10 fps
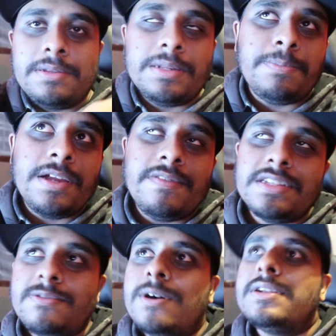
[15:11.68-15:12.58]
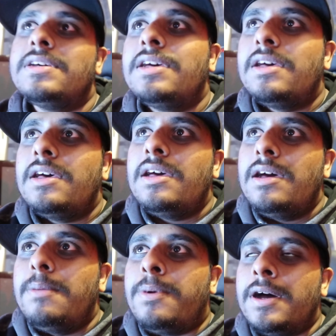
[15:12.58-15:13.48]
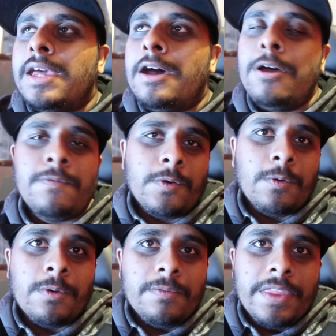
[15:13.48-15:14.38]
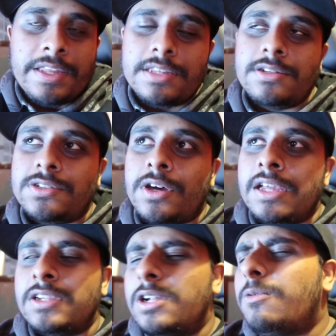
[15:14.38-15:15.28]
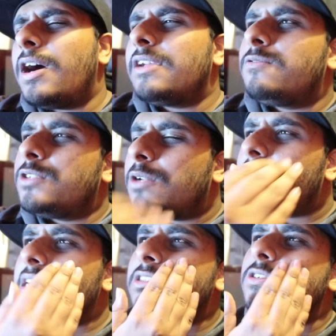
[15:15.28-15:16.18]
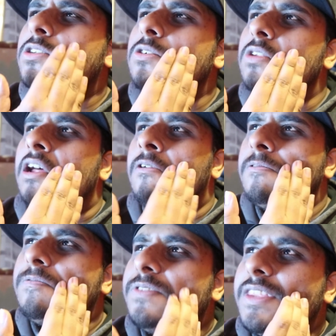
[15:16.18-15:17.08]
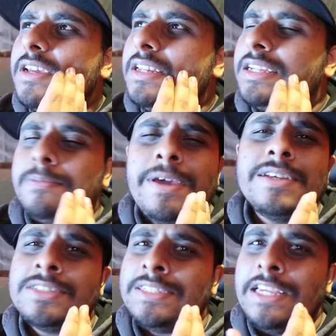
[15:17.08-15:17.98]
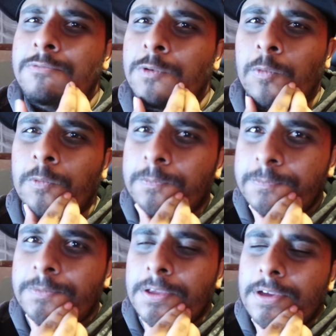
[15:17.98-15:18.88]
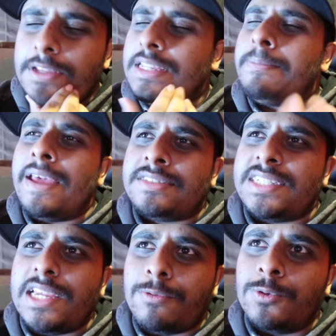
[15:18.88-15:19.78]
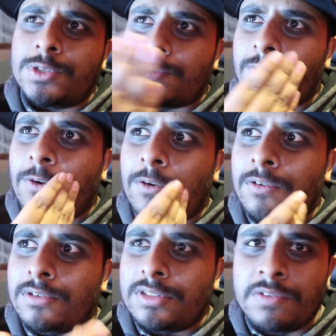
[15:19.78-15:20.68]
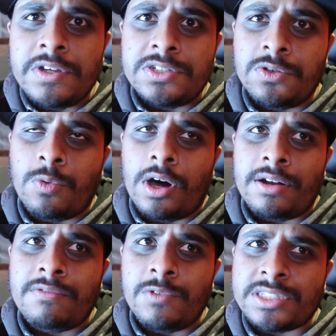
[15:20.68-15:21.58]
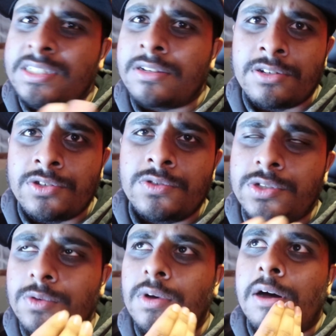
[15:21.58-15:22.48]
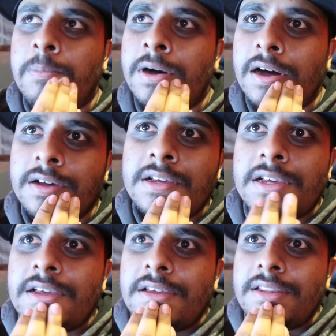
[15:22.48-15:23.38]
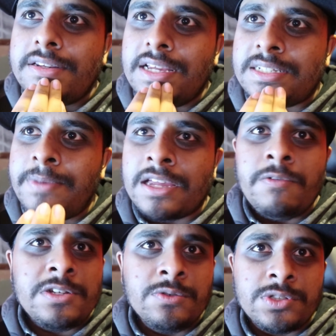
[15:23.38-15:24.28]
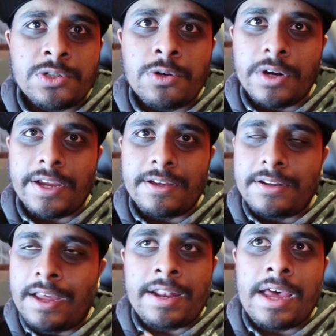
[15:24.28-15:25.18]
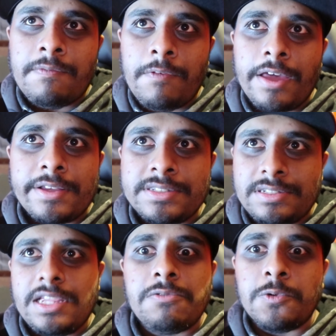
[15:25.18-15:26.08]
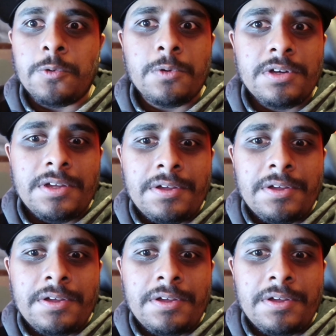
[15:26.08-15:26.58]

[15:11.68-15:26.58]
in the previous one. But yeah, overall, I did enjoy it. You know what they should do though? They should make a sequel. They made sequels for the original one, which didn't do too well, but they should make an original story and have like a sequel